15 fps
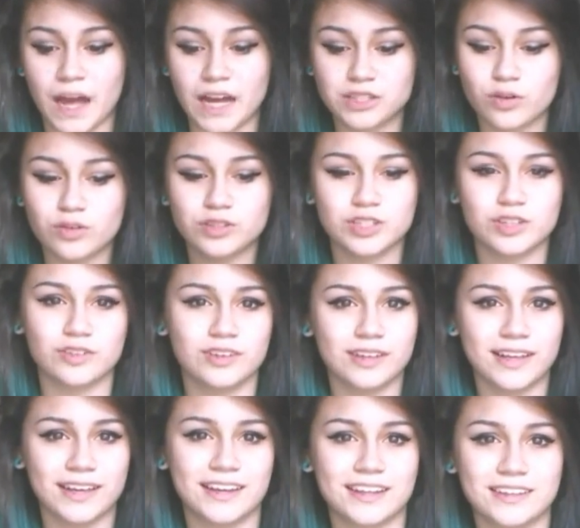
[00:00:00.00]
I told you
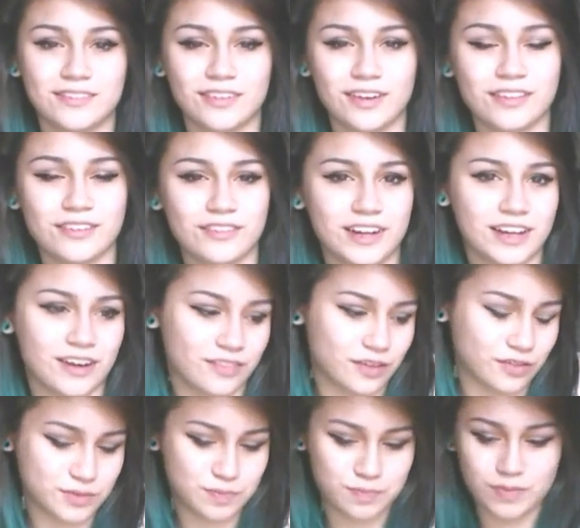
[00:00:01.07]
like in the other video,
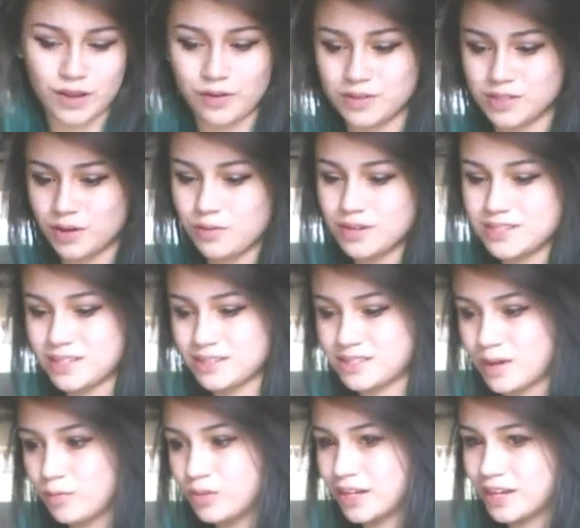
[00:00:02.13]
there's there was always
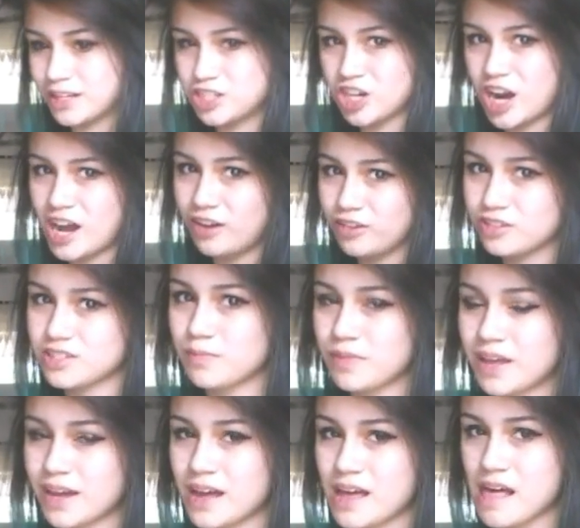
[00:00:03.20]
someone like a child or
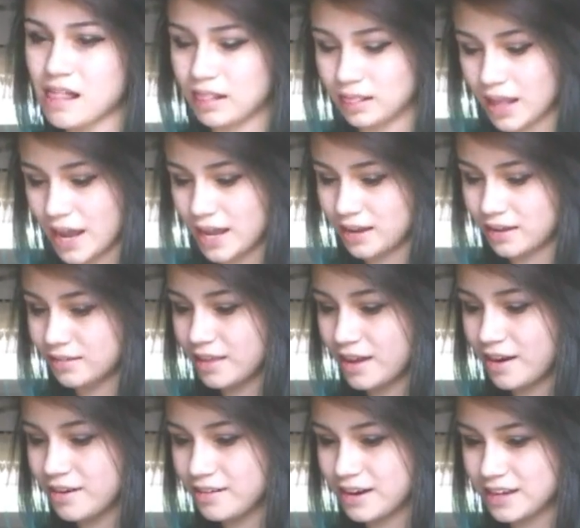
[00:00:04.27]
something laying
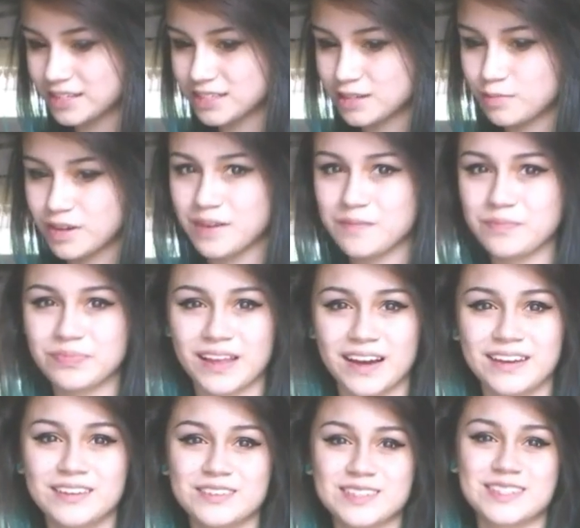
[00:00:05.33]
there next to me.
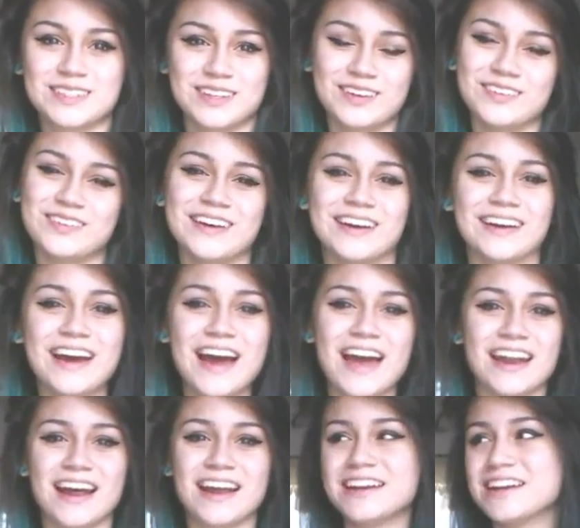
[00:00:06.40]
It was so weird,
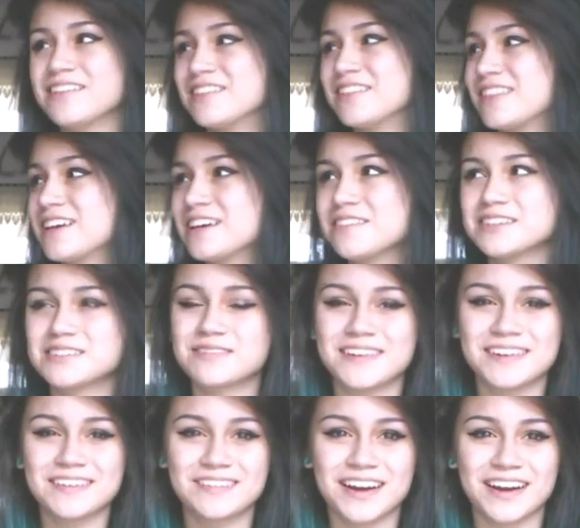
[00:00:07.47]
and I didn't even think it was
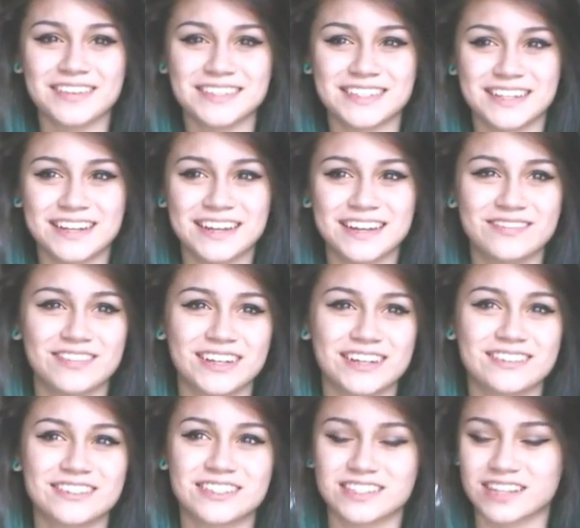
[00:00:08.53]
weird when I was seeing it, but
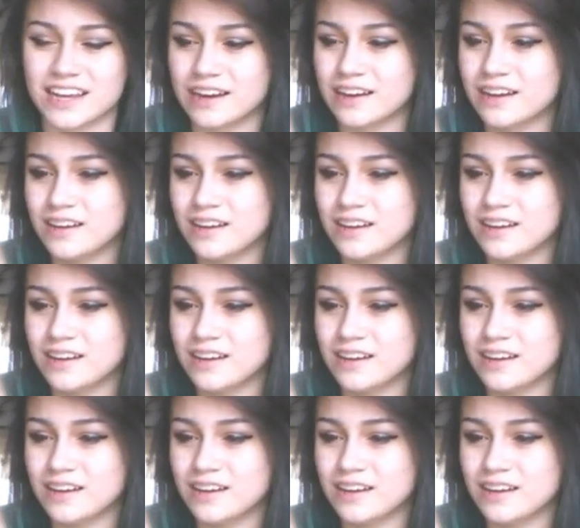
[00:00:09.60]
it was just like,